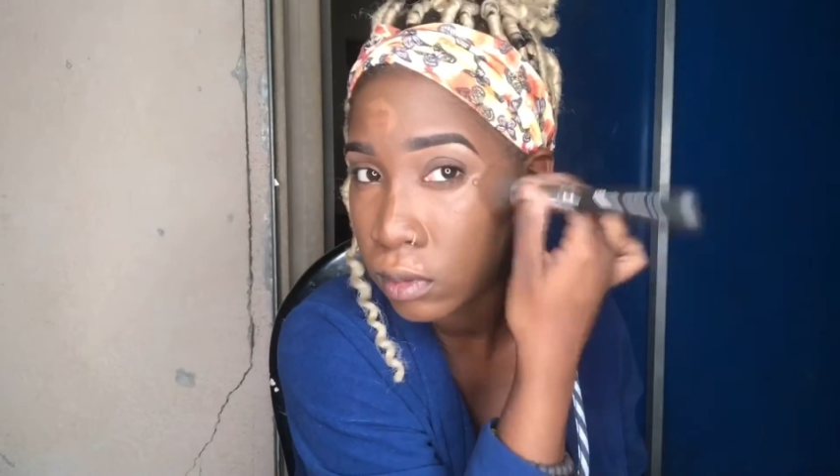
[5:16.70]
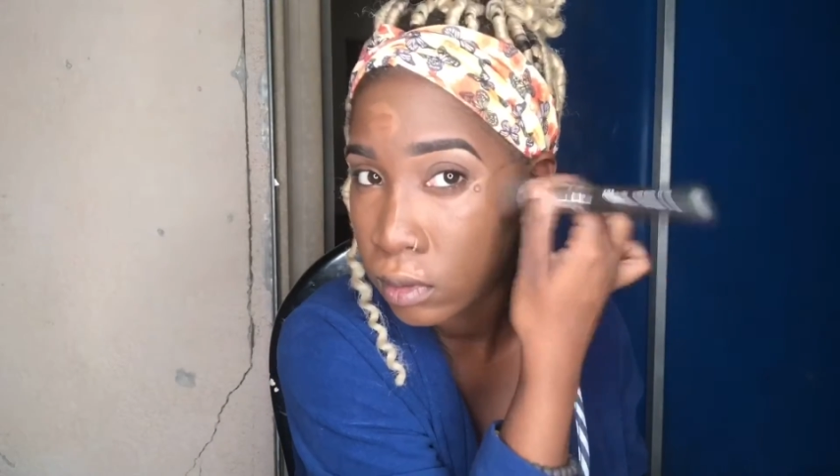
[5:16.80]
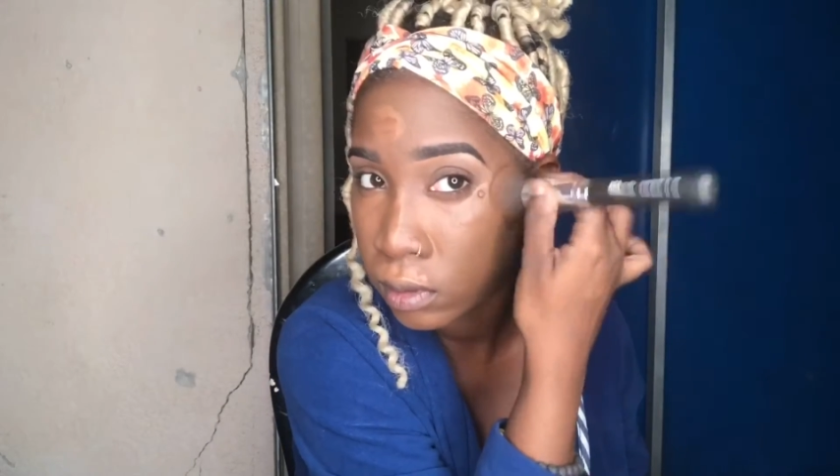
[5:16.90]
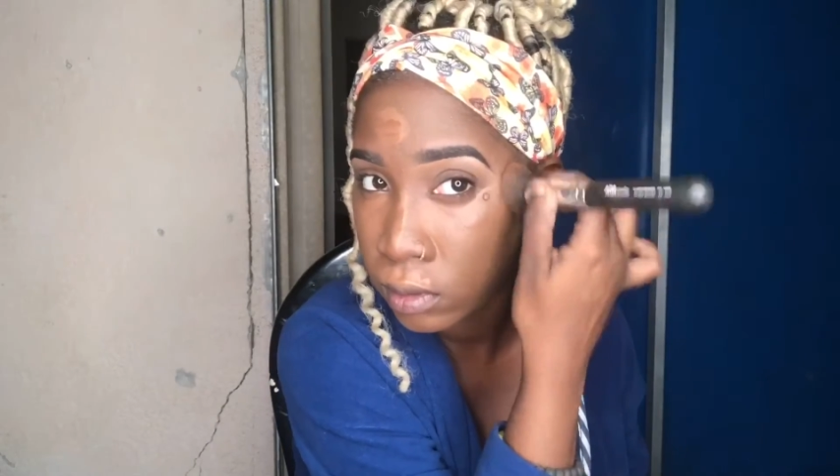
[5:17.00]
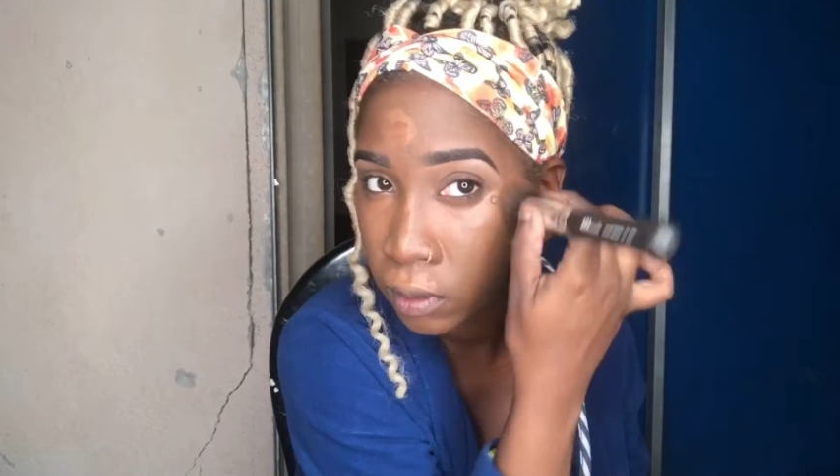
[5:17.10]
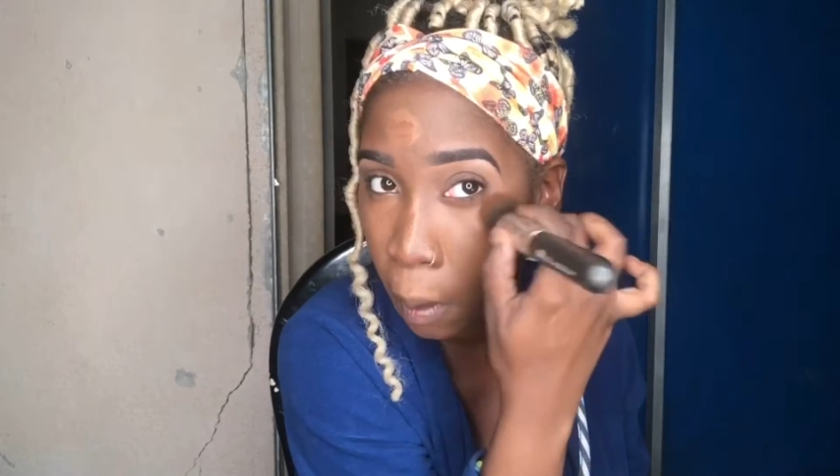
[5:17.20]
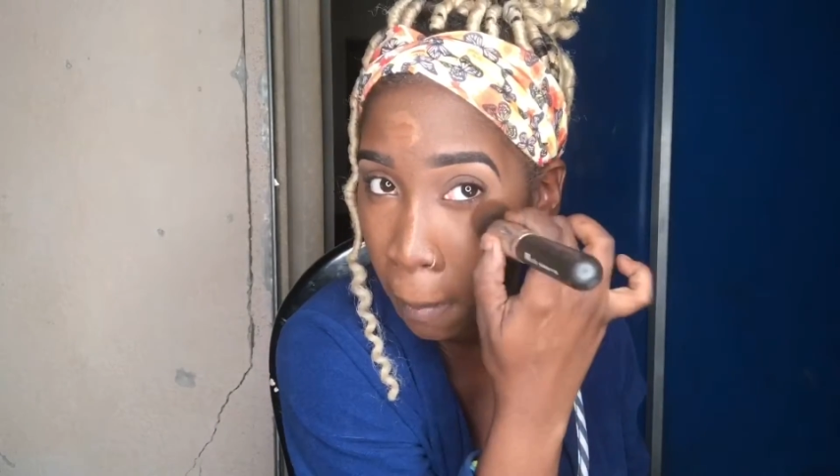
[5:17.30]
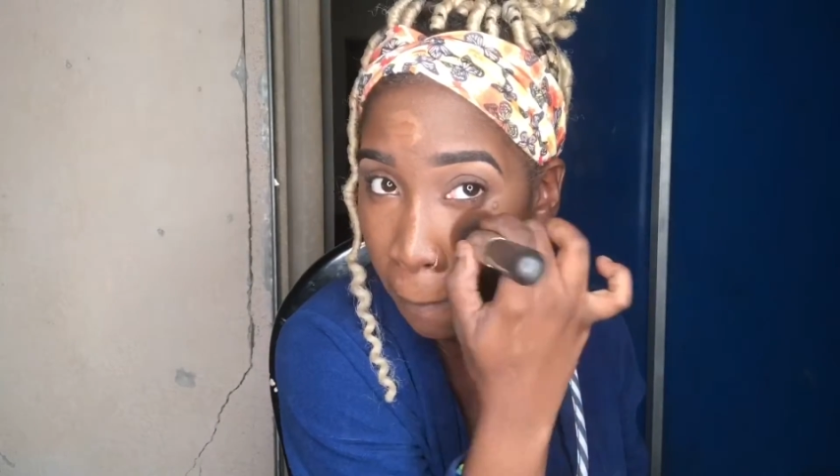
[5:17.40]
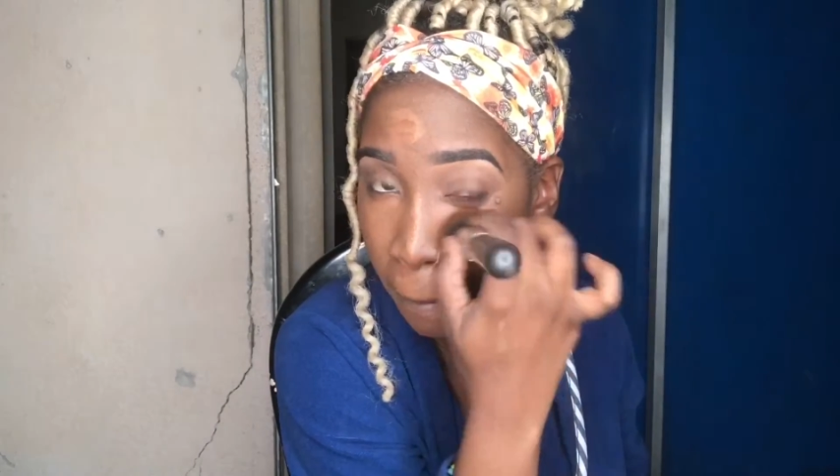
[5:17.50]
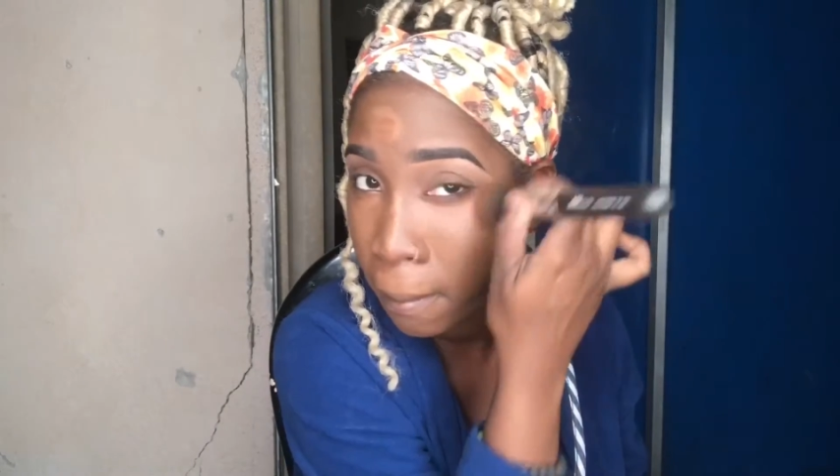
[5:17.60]
so I just
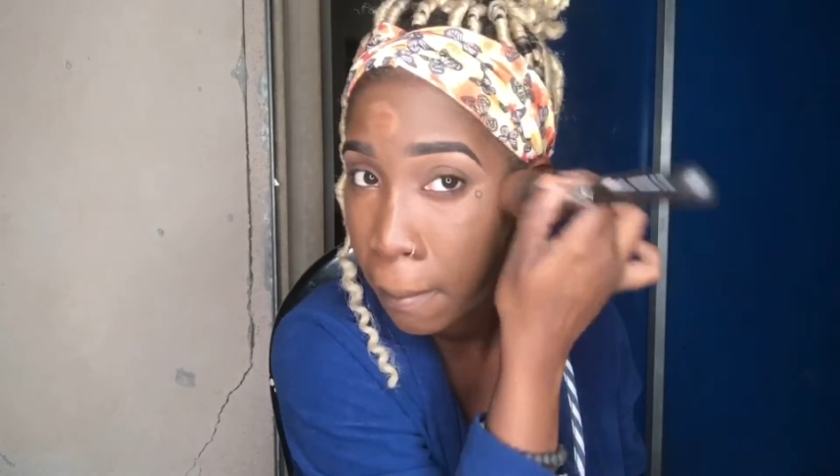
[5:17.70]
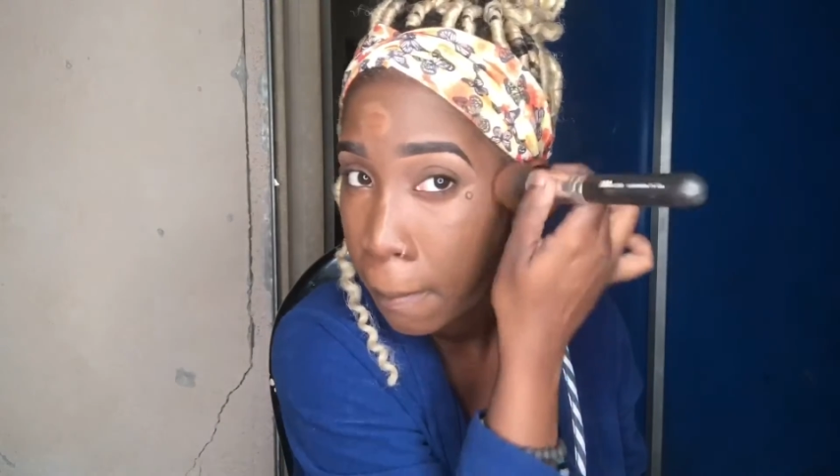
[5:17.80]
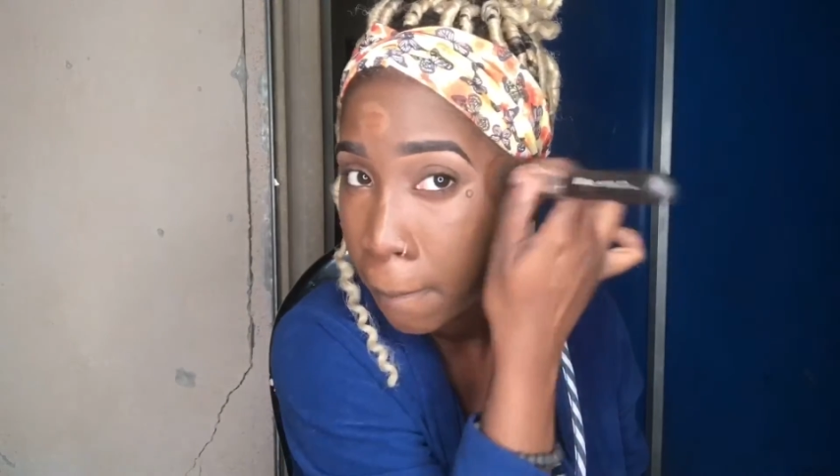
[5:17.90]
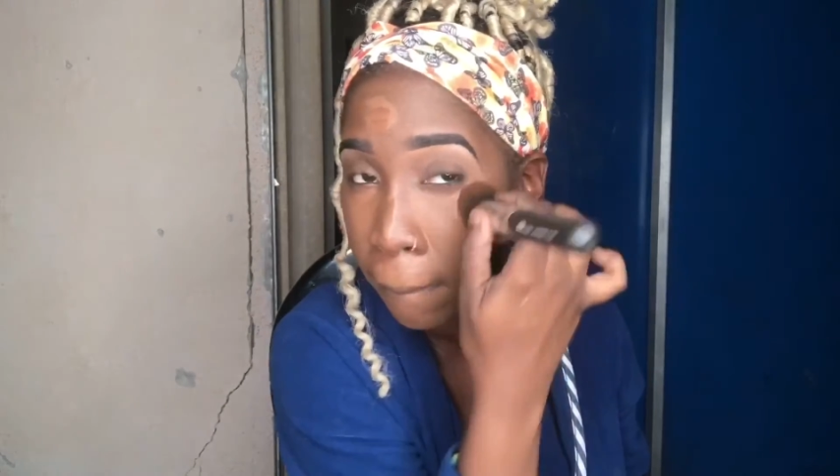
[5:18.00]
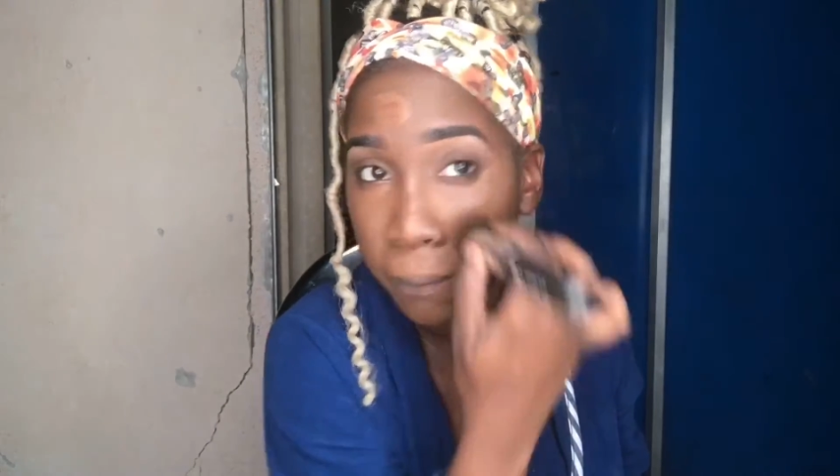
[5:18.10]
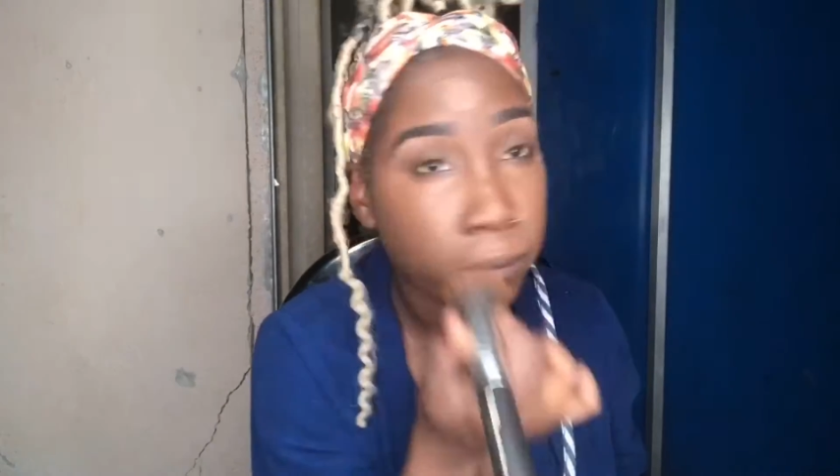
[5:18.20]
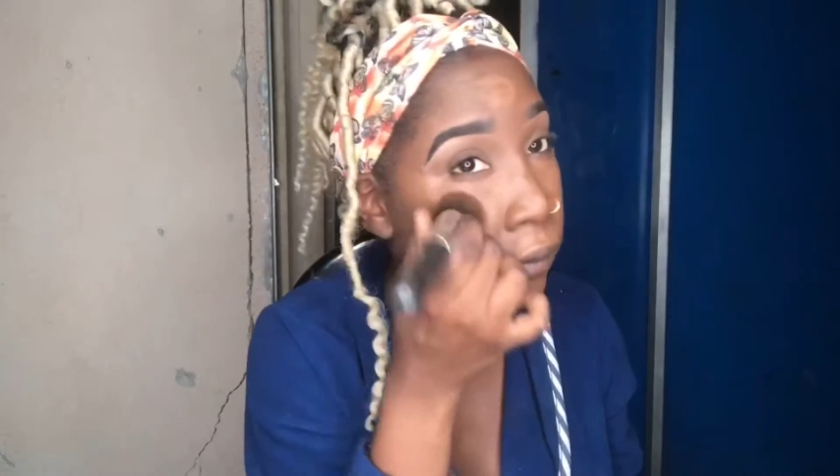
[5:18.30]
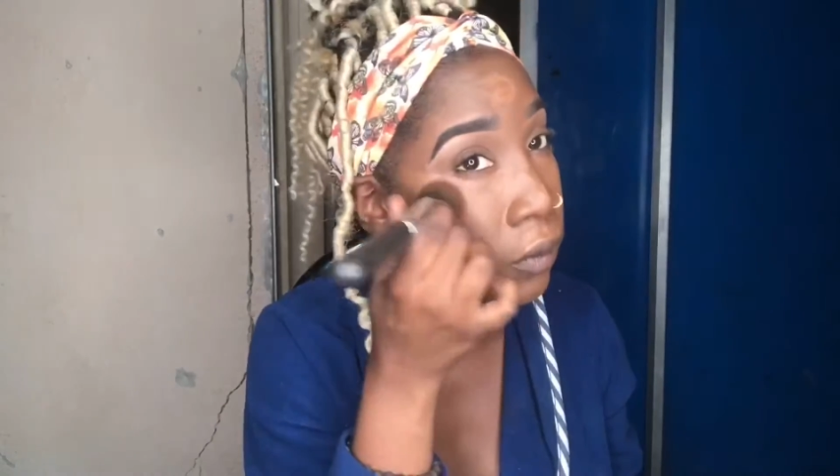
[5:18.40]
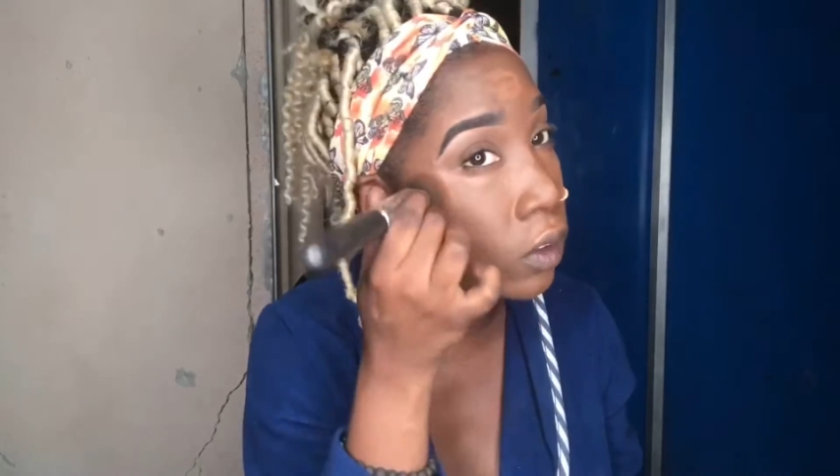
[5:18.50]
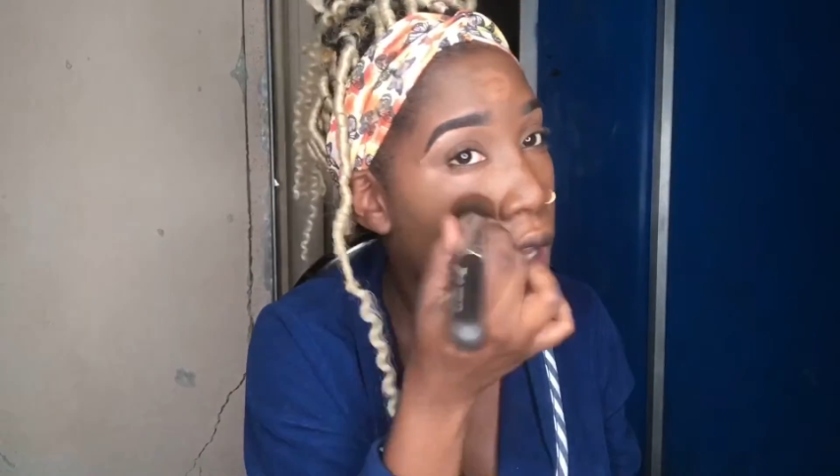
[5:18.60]
used that to blend in
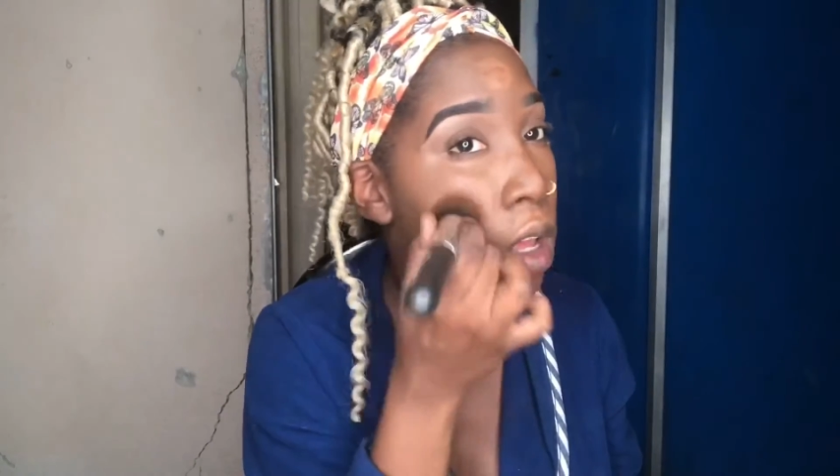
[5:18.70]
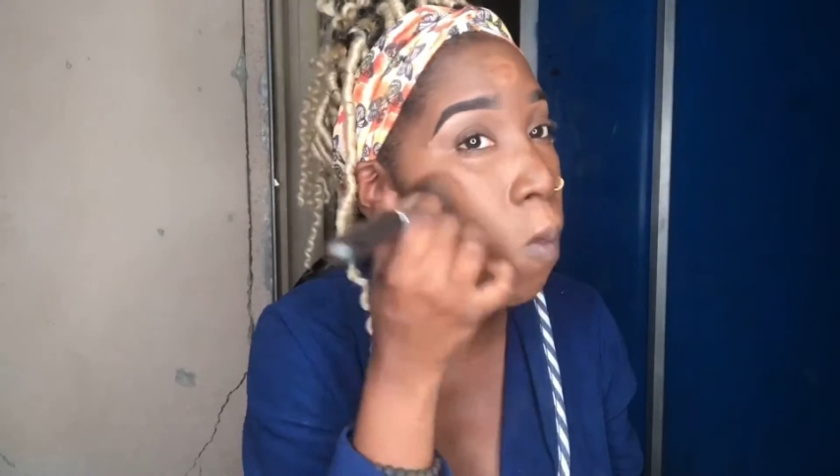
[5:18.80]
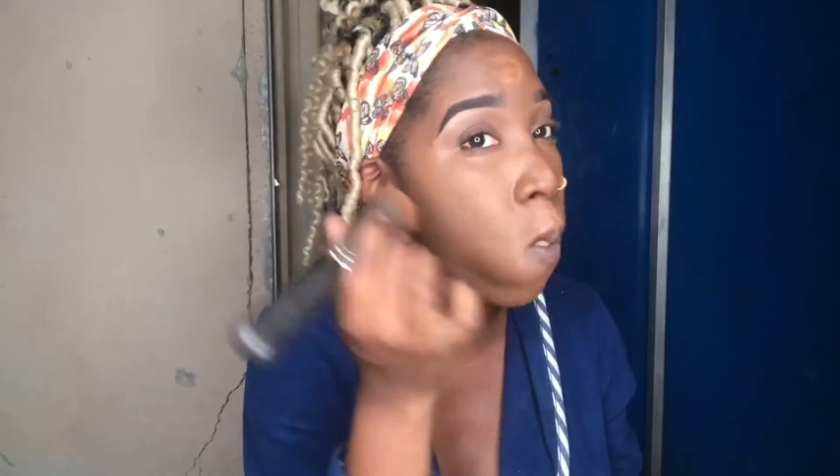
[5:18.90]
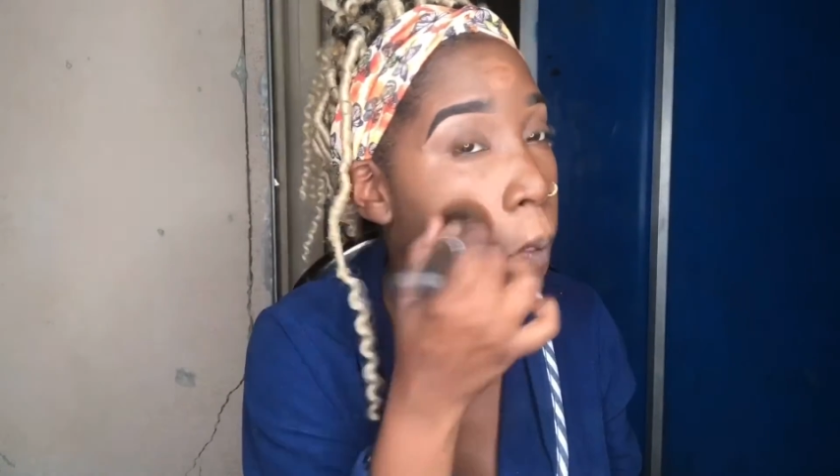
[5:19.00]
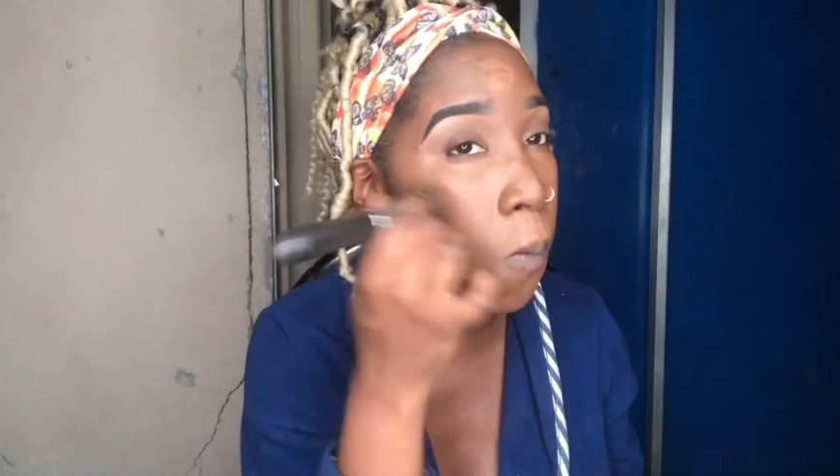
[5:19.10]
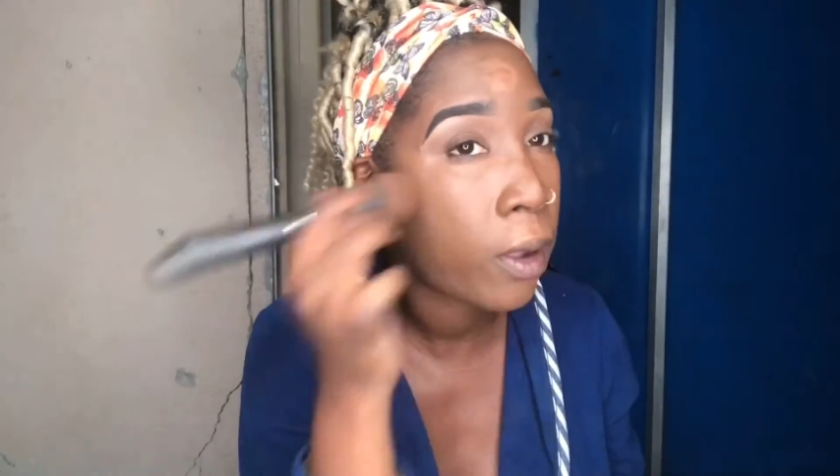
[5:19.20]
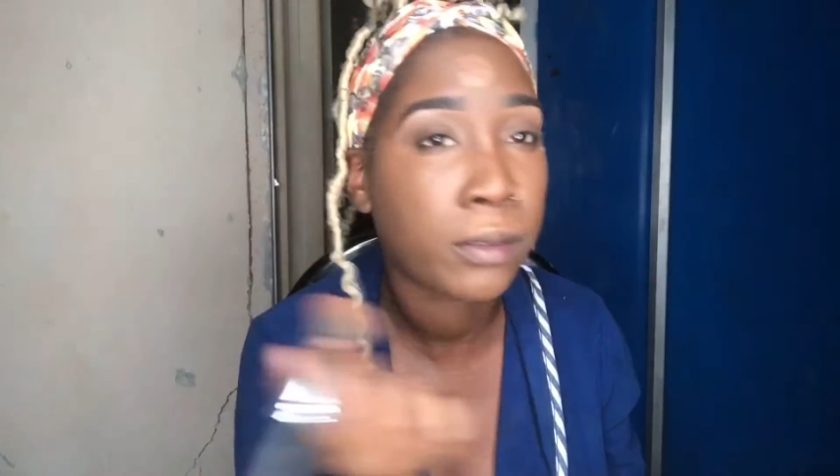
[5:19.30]
the edges